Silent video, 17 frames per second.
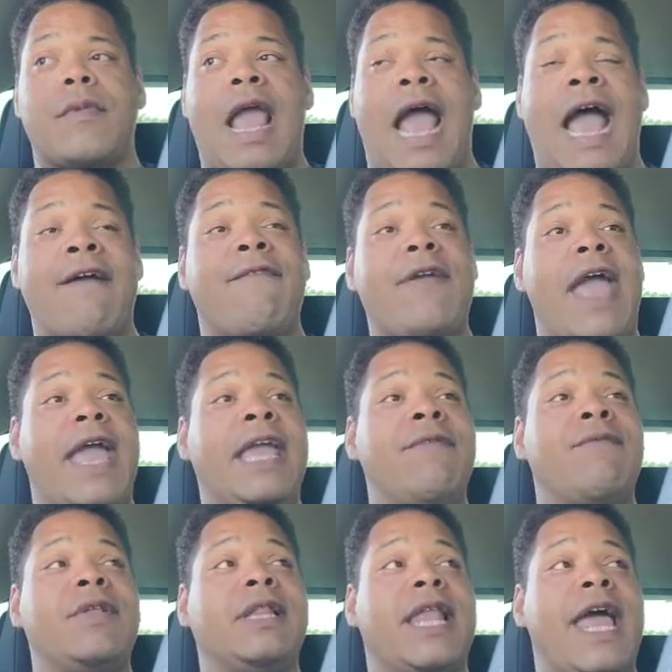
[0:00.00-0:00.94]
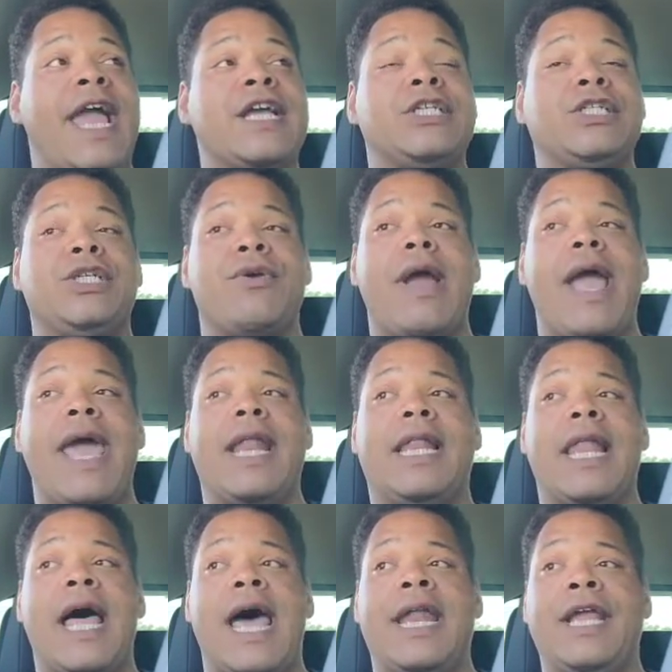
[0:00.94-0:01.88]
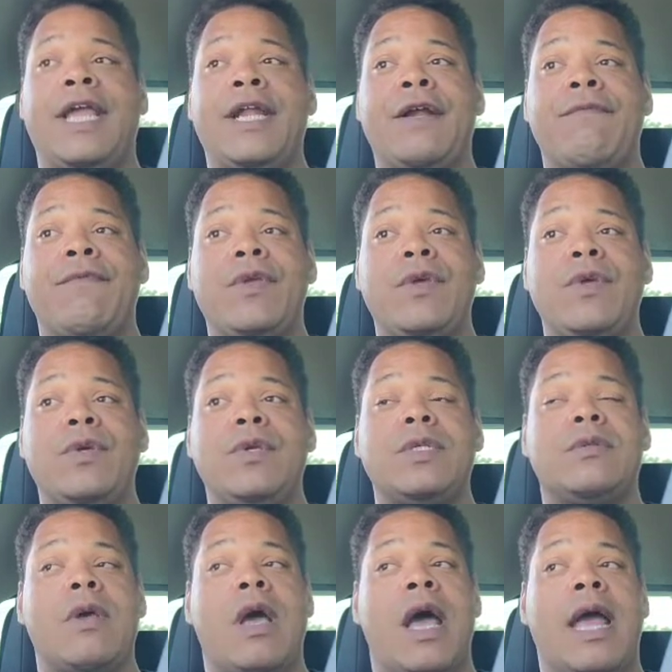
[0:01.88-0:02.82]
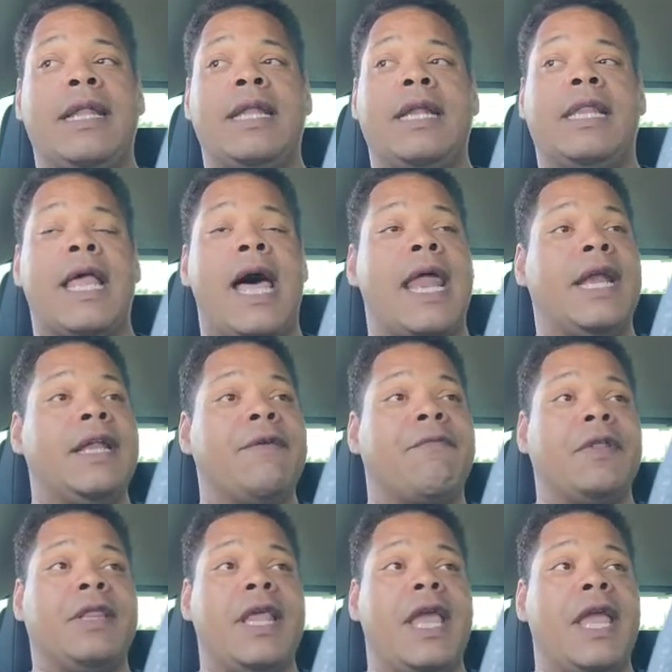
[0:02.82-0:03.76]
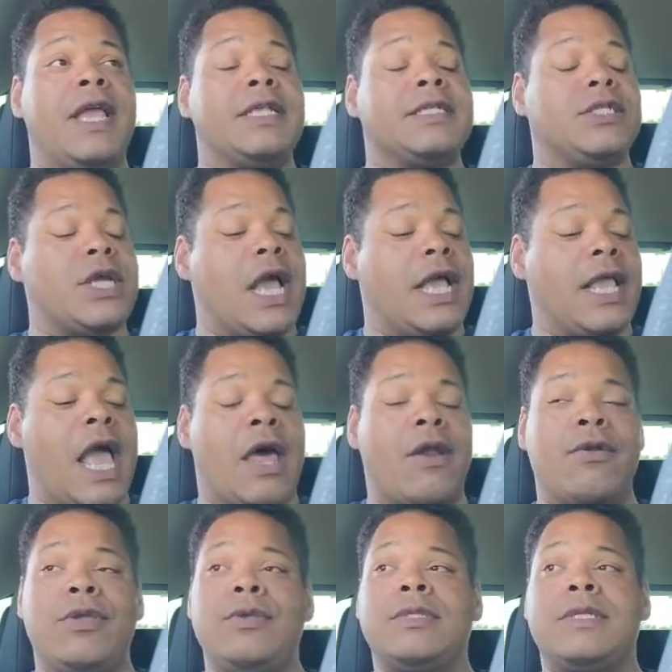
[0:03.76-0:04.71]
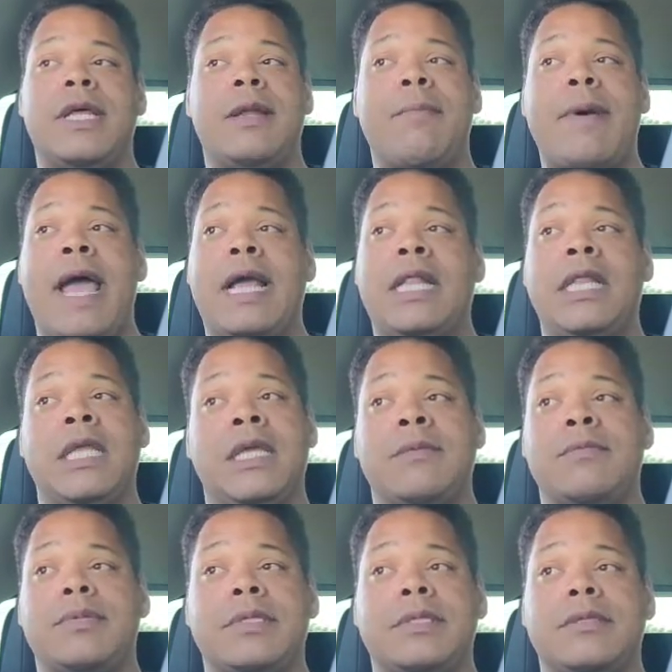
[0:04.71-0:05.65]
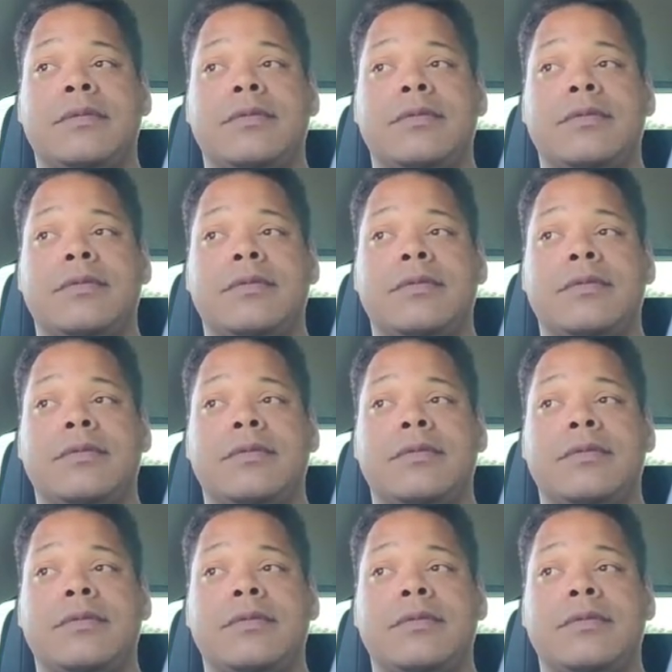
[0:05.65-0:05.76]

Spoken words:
I've had, even last year, I had a lot of interviews. I did a lot of different things. Child, y'all don't use none of my clips.